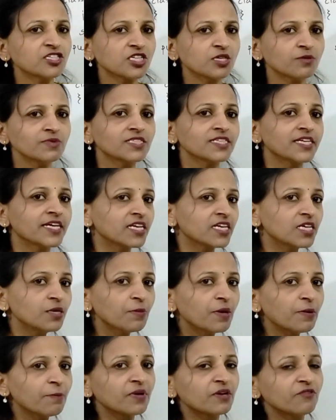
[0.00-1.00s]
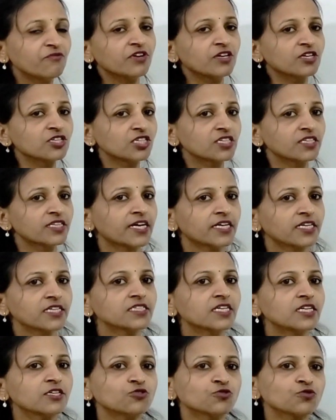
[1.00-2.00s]
means any member function that
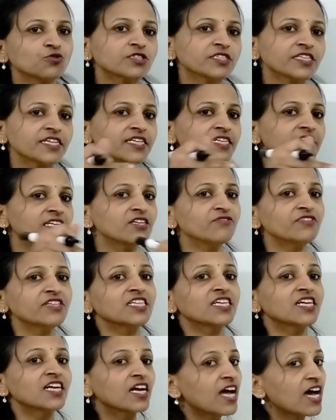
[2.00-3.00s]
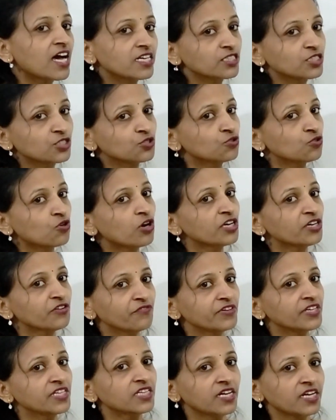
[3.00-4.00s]
is associated with class,
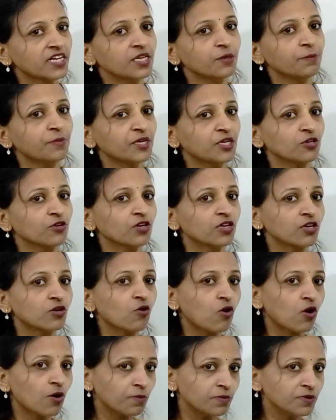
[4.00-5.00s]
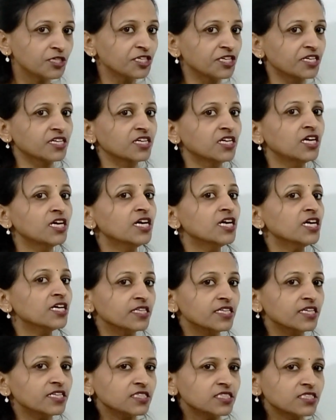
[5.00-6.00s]
not with any particular object,
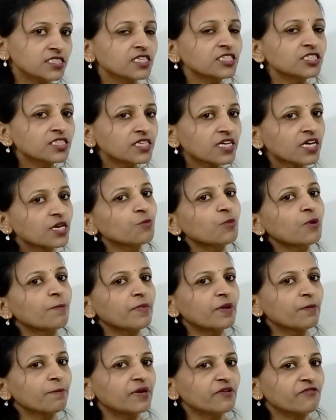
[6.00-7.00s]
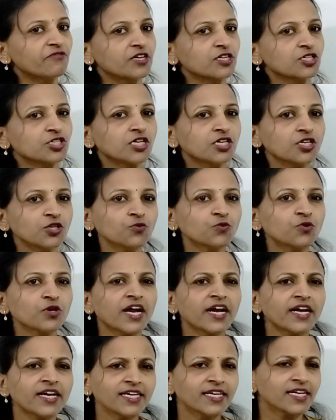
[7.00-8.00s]
then such a type of member function you
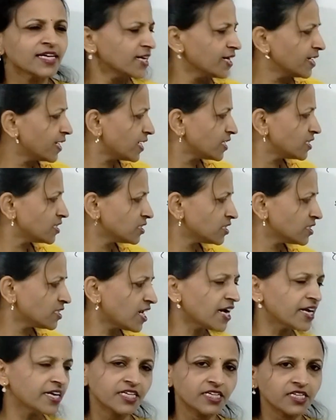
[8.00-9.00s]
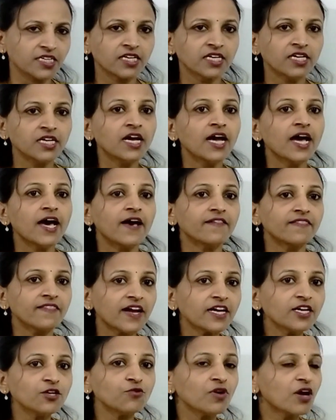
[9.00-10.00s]
can declare as a static. and
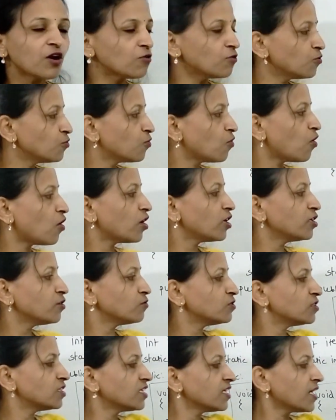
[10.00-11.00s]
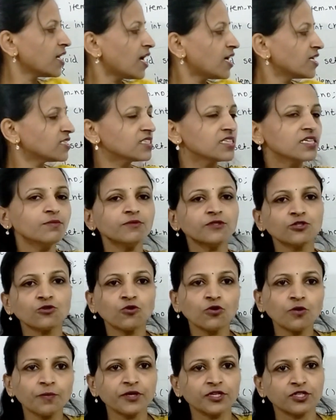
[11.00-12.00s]
that you have to call using class name
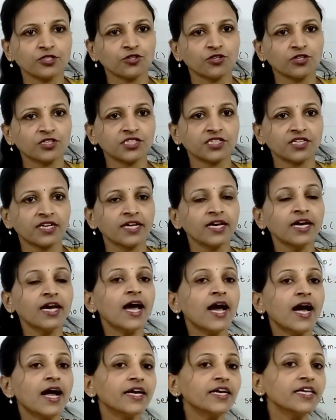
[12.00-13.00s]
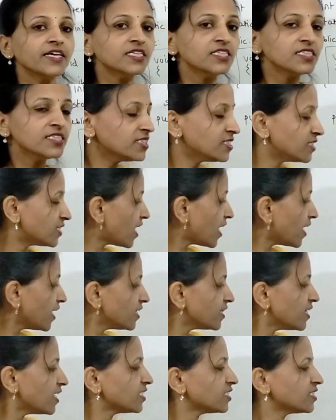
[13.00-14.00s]
scope resolution. And
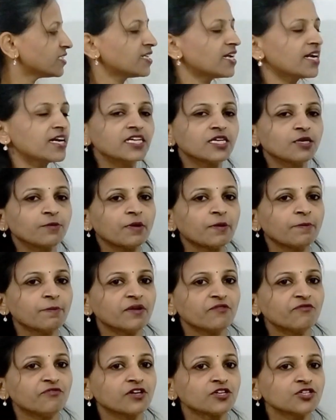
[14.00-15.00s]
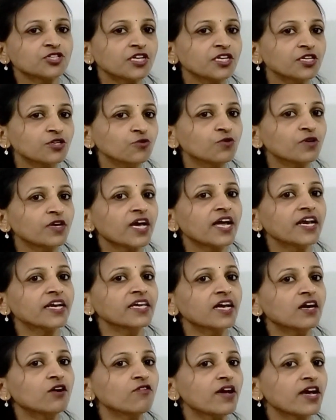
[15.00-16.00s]
inside that static member function you can
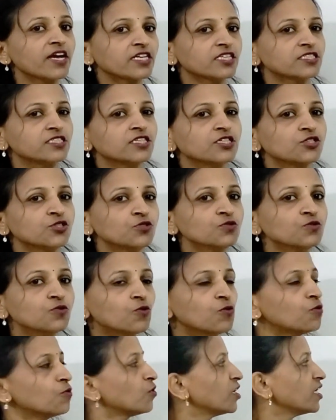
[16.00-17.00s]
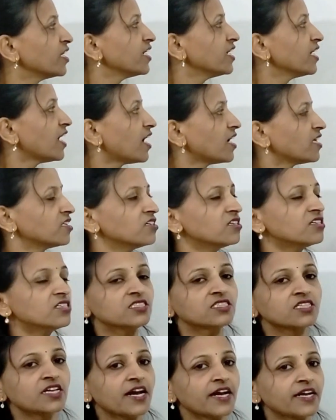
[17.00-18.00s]
have access to only other
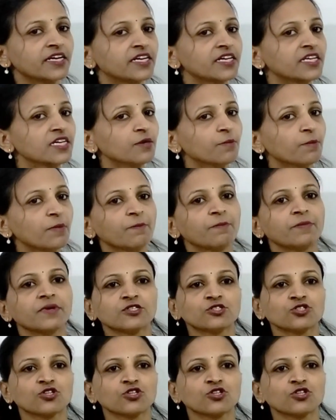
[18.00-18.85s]
static members